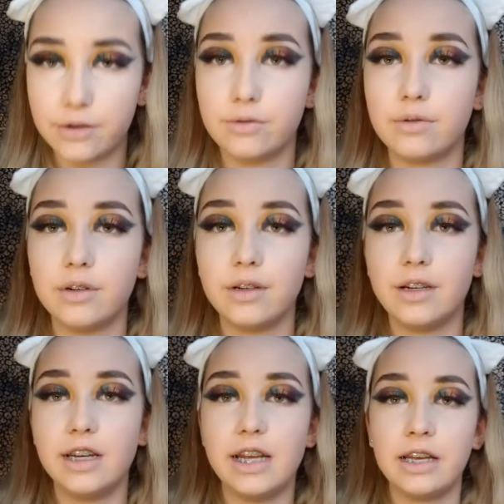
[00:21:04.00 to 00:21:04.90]
know,
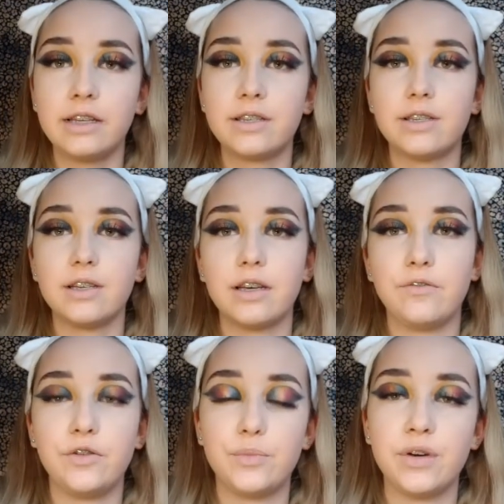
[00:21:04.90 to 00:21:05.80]
NYX,
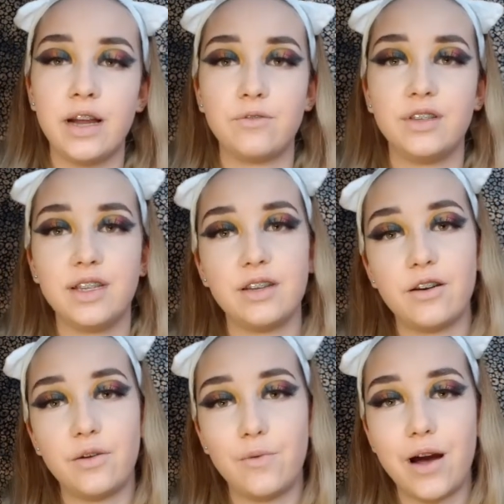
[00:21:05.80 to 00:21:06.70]
if you pronounce it
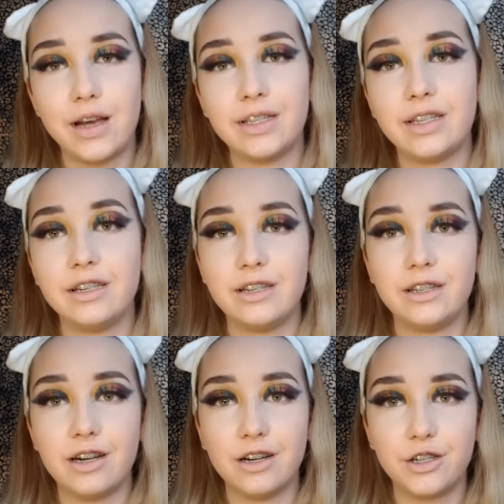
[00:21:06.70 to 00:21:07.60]
otherwise in
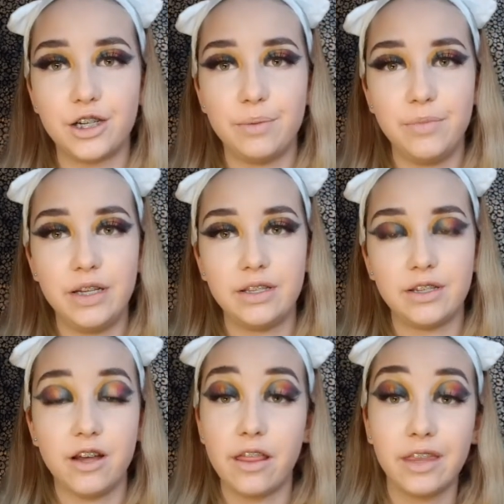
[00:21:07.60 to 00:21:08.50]
Dutch, it
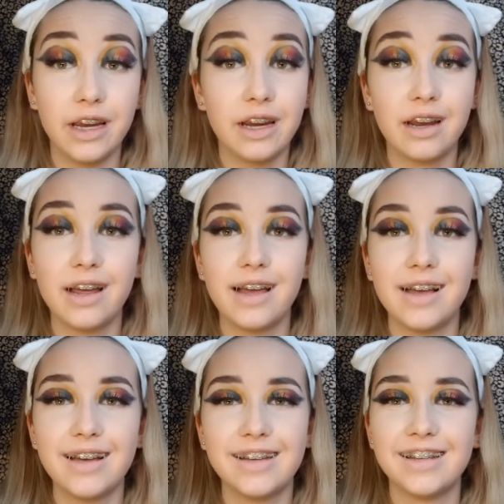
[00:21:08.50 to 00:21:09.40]
means nothing.
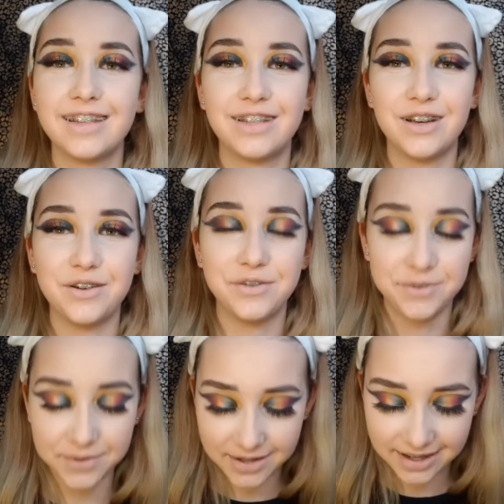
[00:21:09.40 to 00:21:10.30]

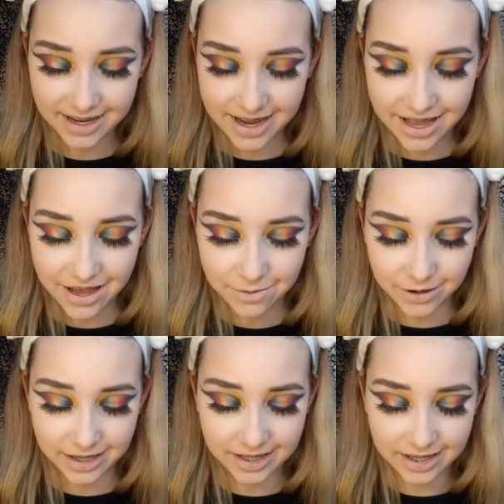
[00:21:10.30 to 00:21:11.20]
So
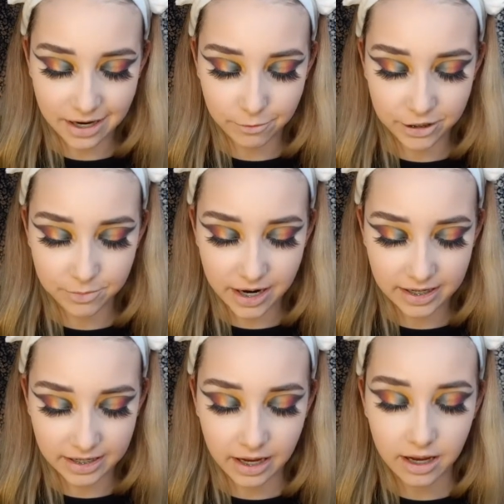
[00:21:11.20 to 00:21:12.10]
when you say, which brand
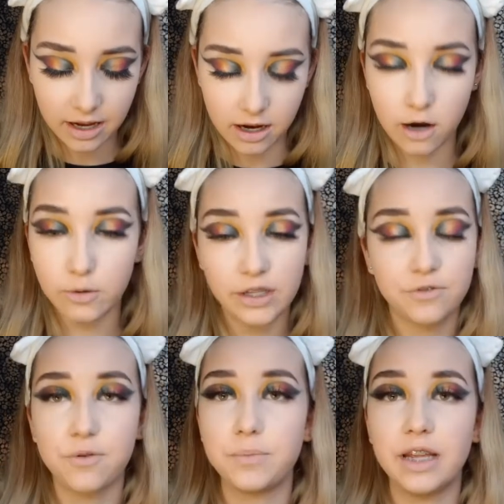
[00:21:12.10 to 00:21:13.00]
is it? Oh, it's
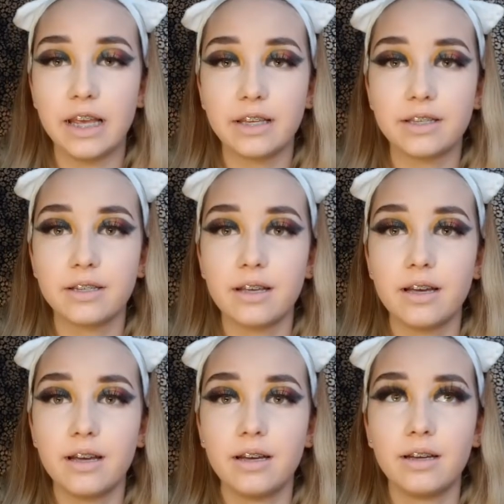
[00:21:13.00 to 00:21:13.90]
from NYX.
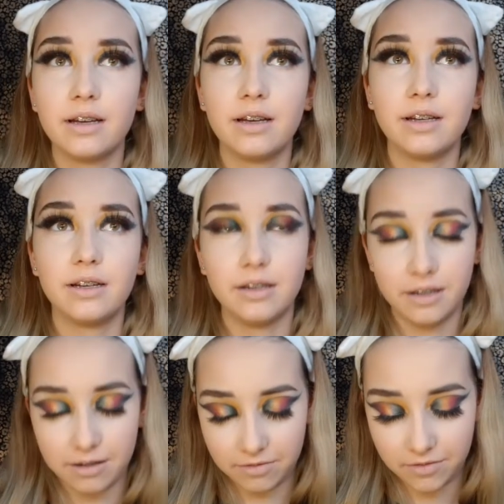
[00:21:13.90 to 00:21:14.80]

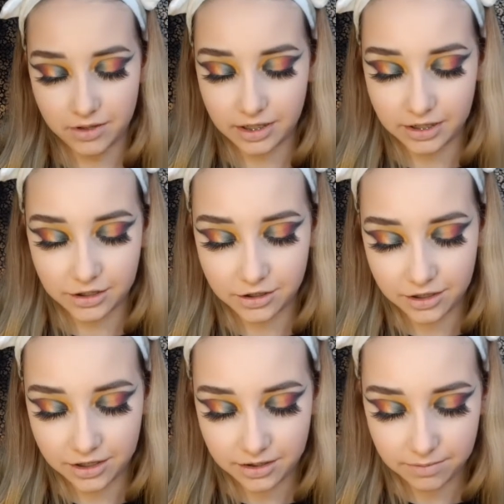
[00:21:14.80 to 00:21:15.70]
It's
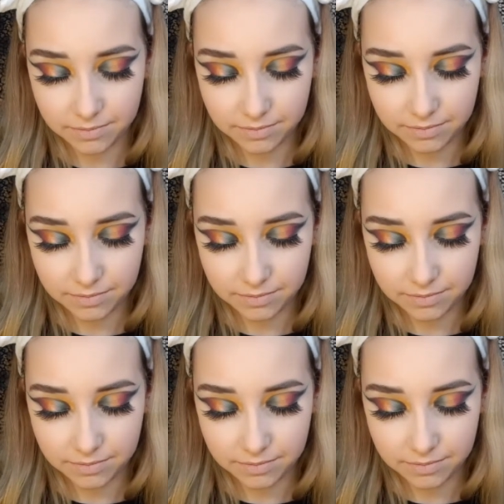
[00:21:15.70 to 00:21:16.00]
just,